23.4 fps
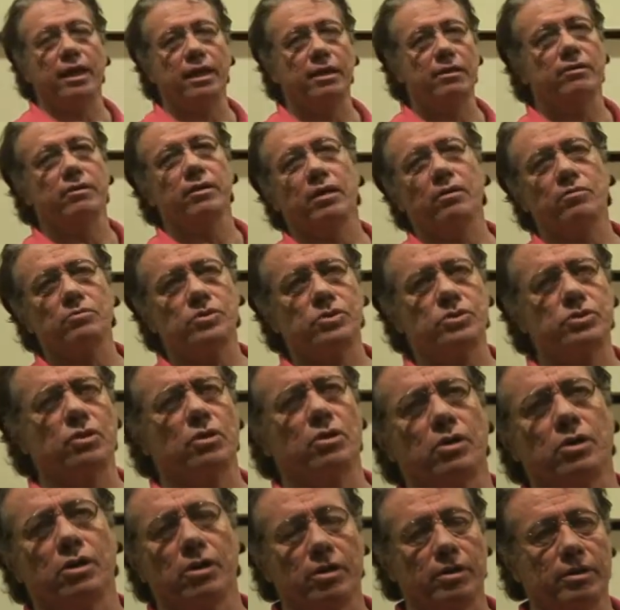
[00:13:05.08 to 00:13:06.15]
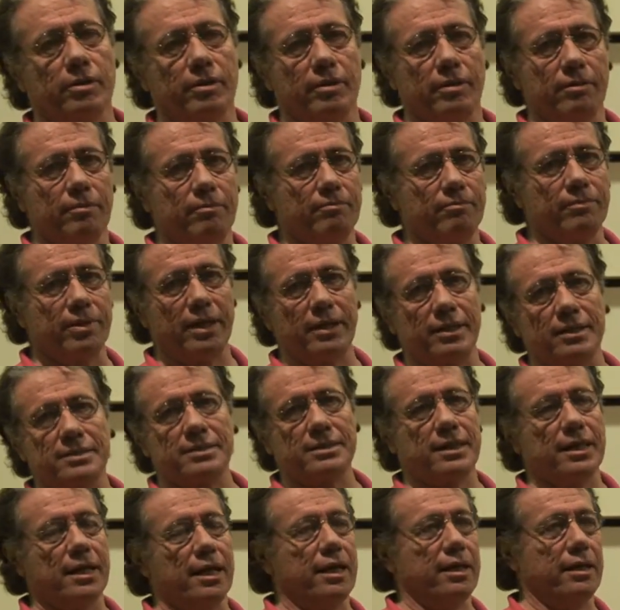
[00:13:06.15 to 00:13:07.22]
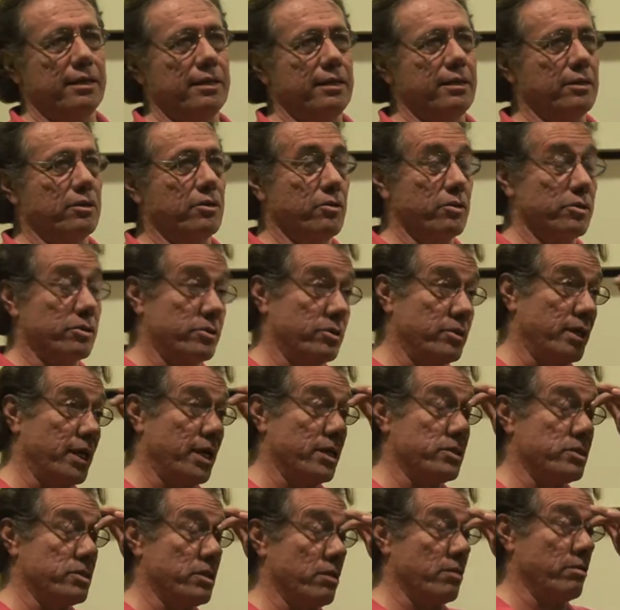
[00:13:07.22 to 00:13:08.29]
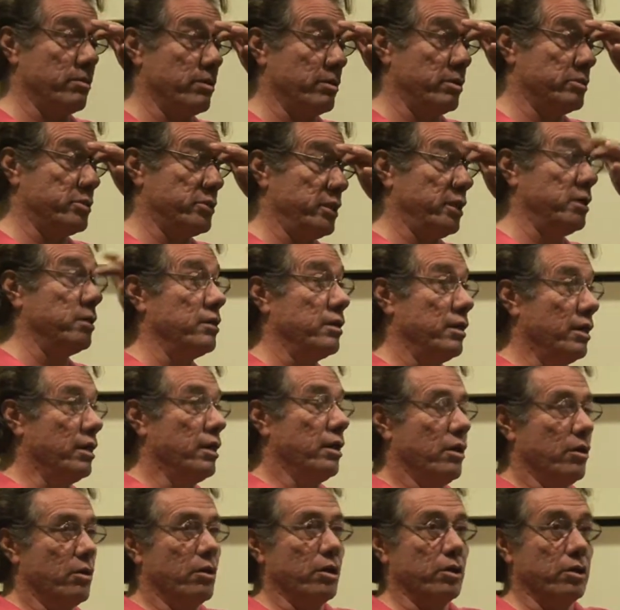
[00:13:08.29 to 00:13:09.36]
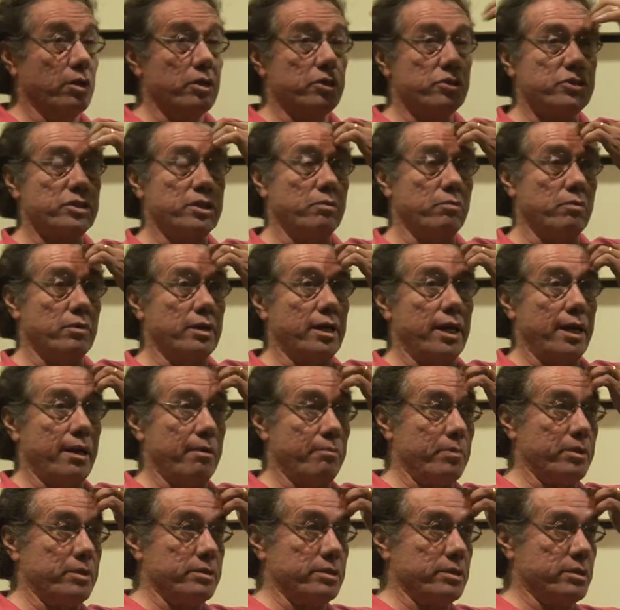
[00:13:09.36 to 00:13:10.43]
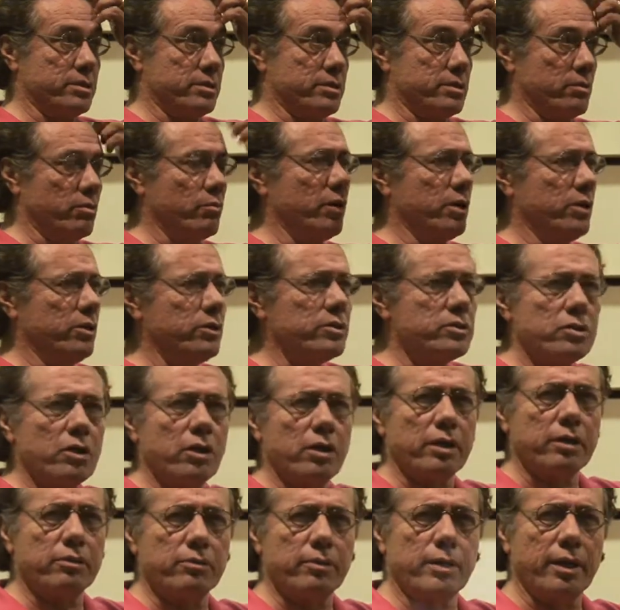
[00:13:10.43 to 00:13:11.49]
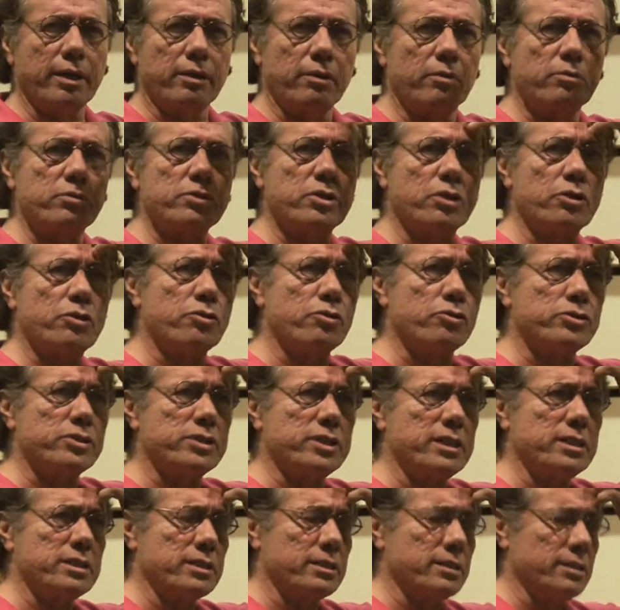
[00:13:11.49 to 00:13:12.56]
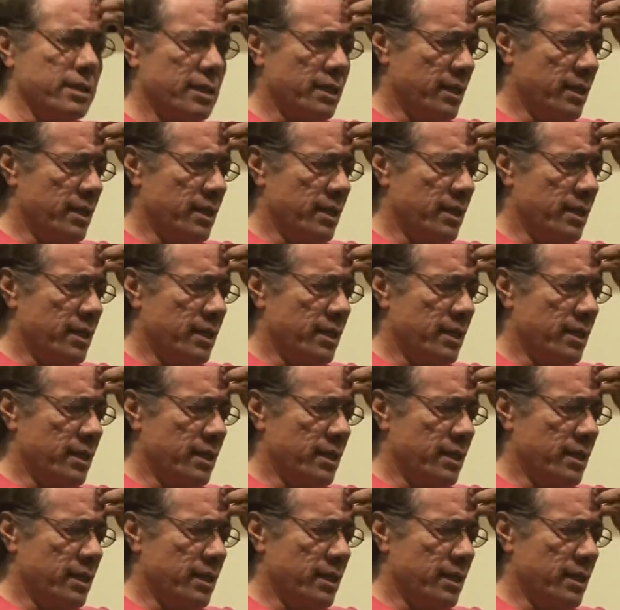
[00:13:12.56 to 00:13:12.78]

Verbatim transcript: angry. I was so hurt by this guy. And of course, you guys saw see are going to see what happens. It's well, you saw it. Yeah, yeah. yeah.